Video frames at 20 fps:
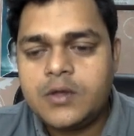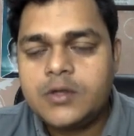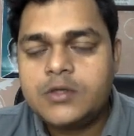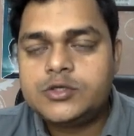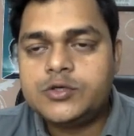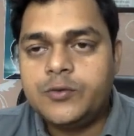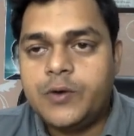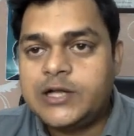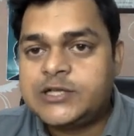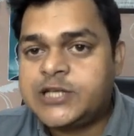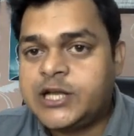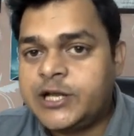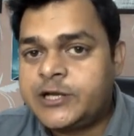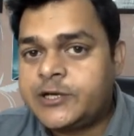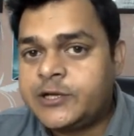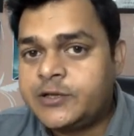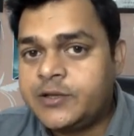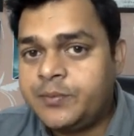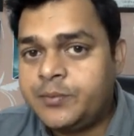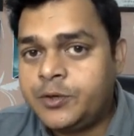So while
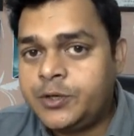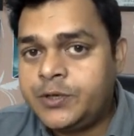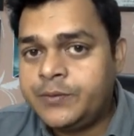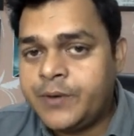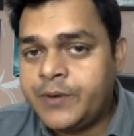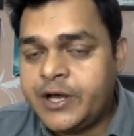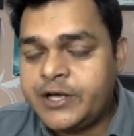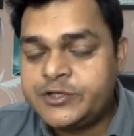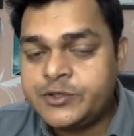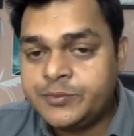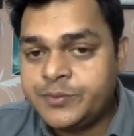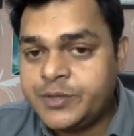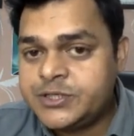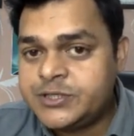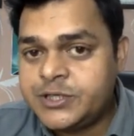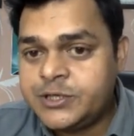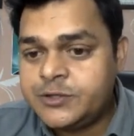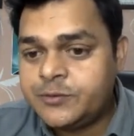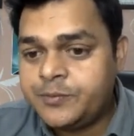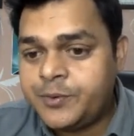selecting the boot device, you
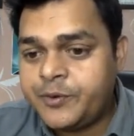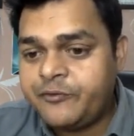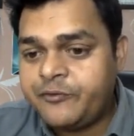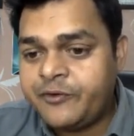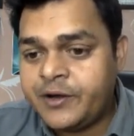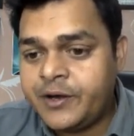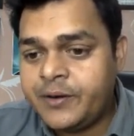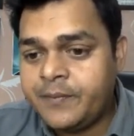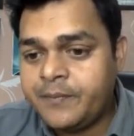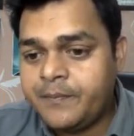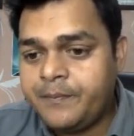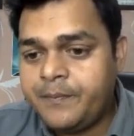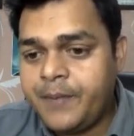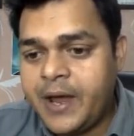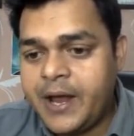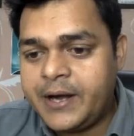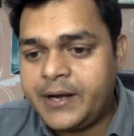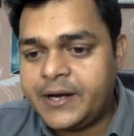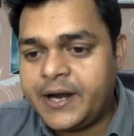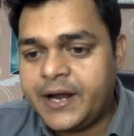must need to prefer
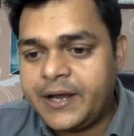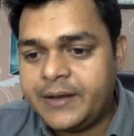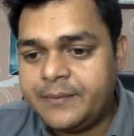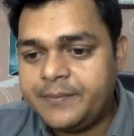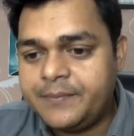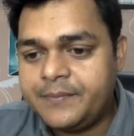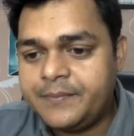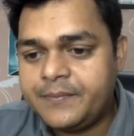pen drive.